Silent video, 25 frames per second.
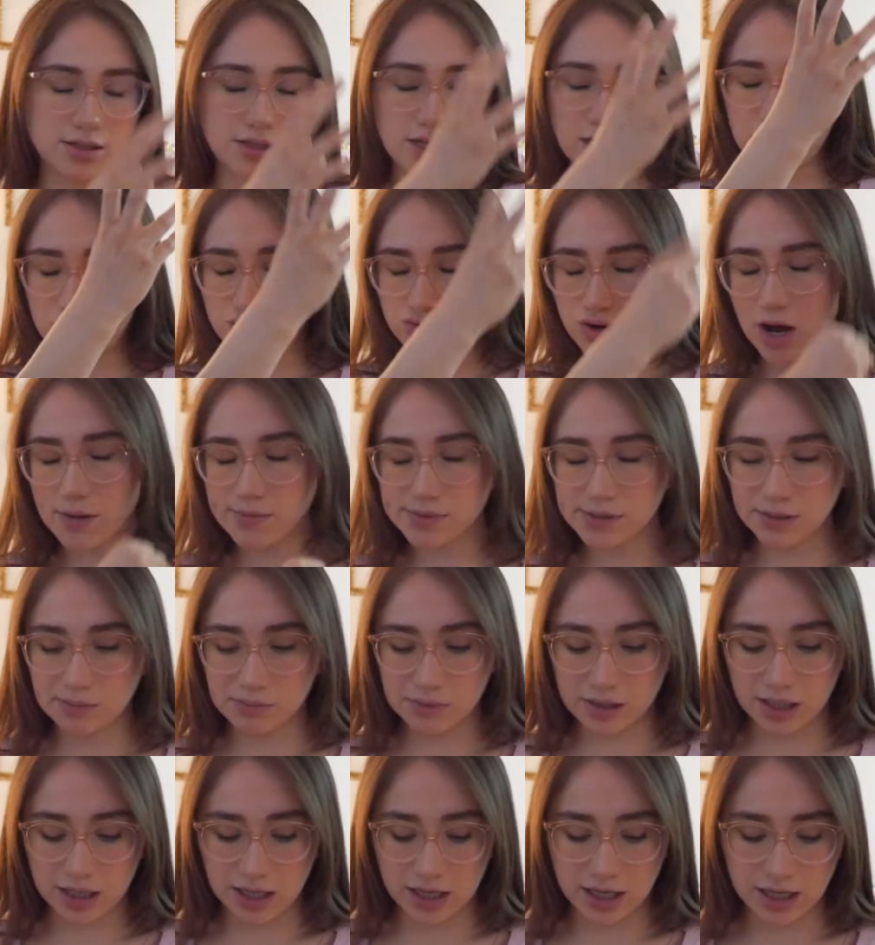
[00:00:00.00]
They drop
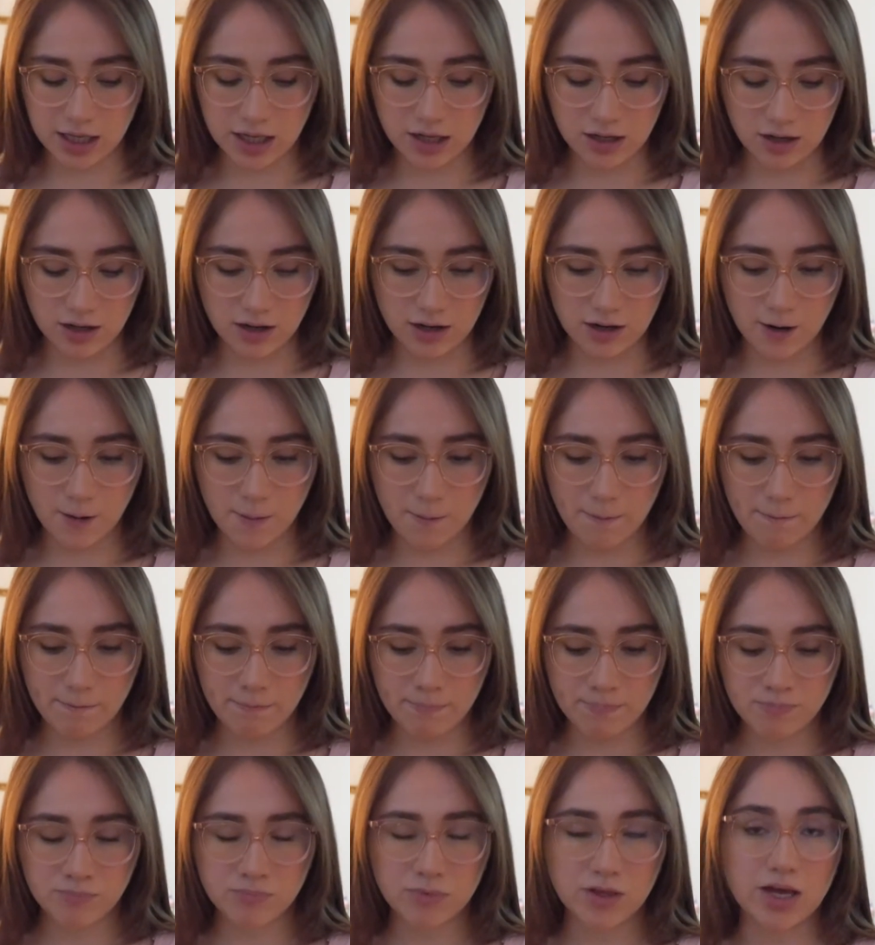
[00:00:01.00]
something here,
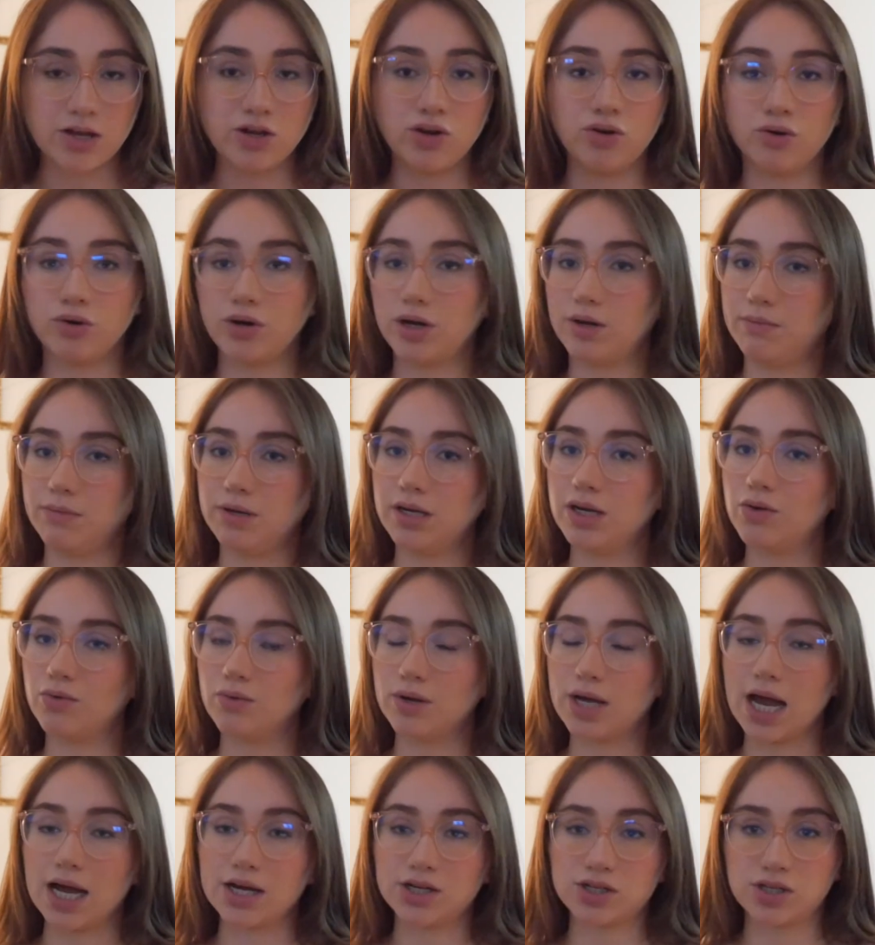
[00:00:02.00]
and your immediate
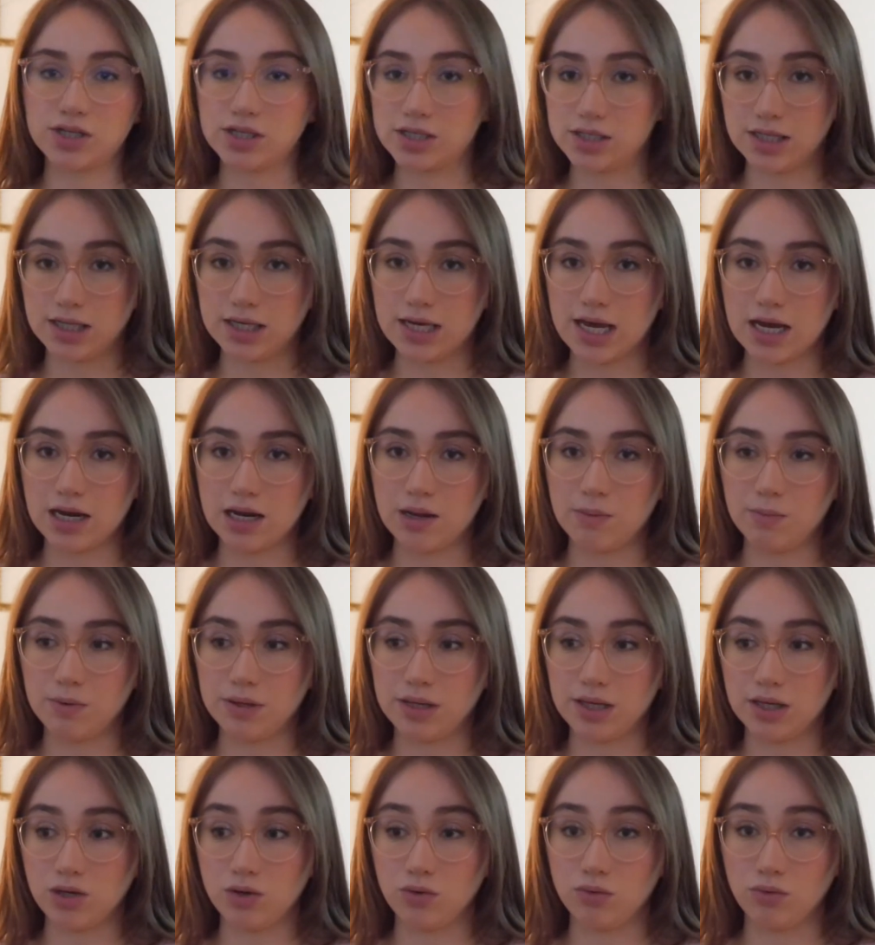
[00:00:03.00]
reaction is to get it, but
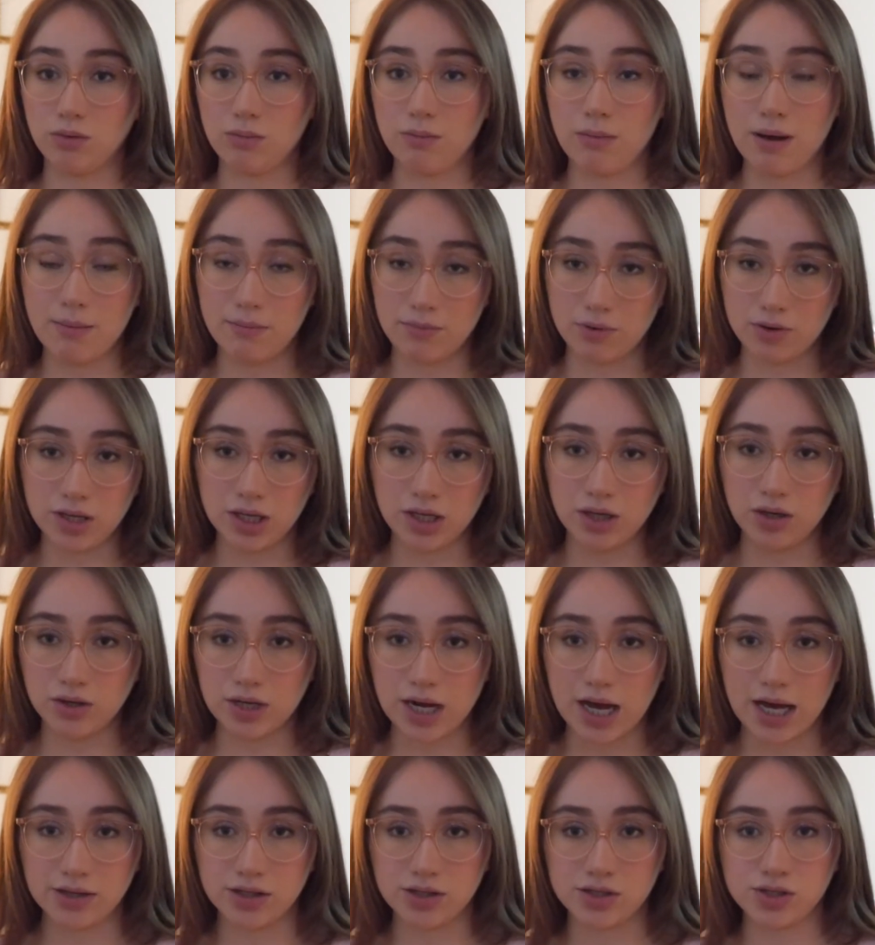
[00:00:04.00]
then you remember that you'd
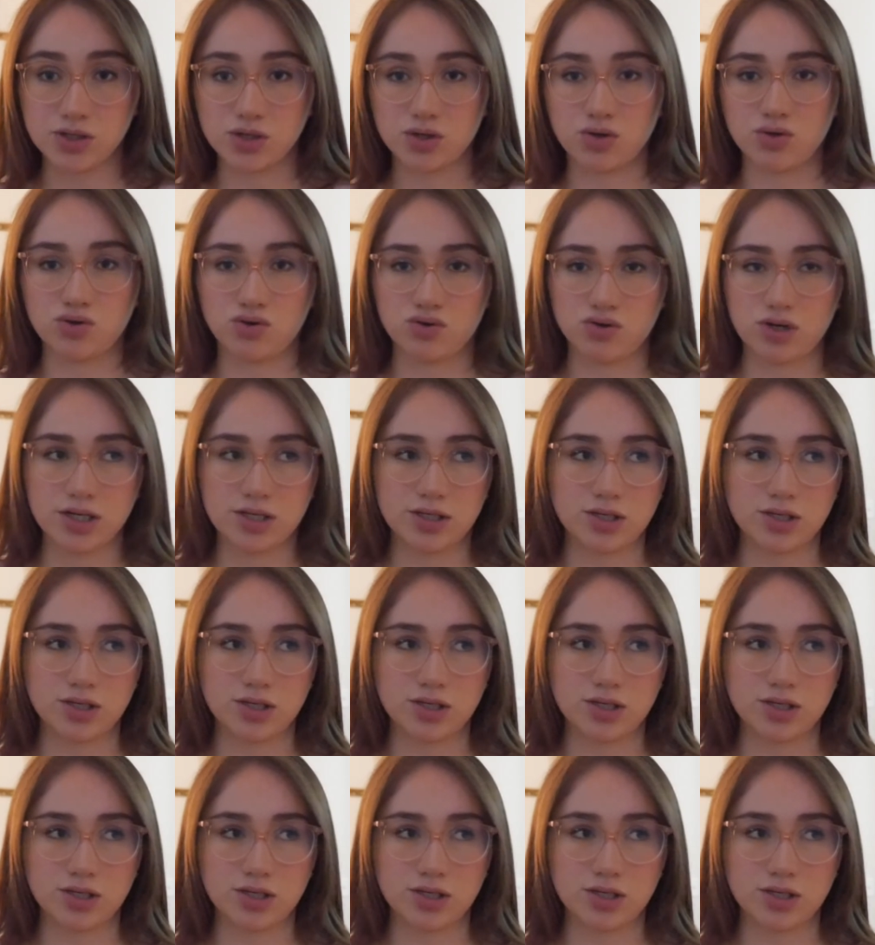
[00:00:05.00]
had the surgery.